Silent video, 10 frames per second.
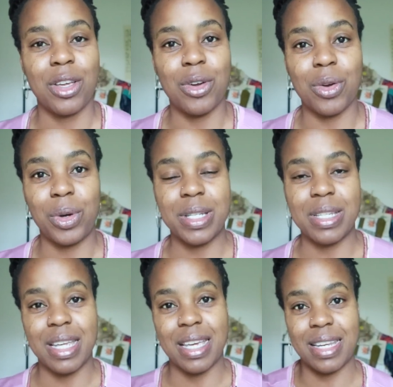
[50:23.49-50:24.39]
you're going
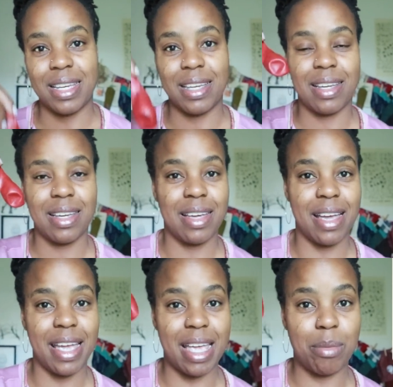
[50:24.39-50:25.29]
to need
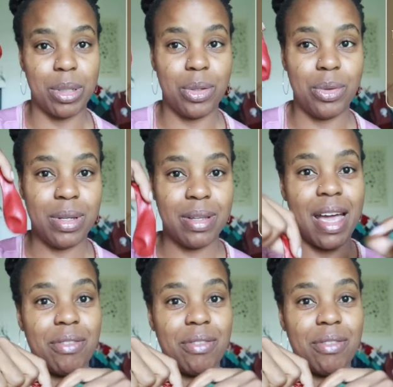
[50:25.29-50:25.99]
a balloon.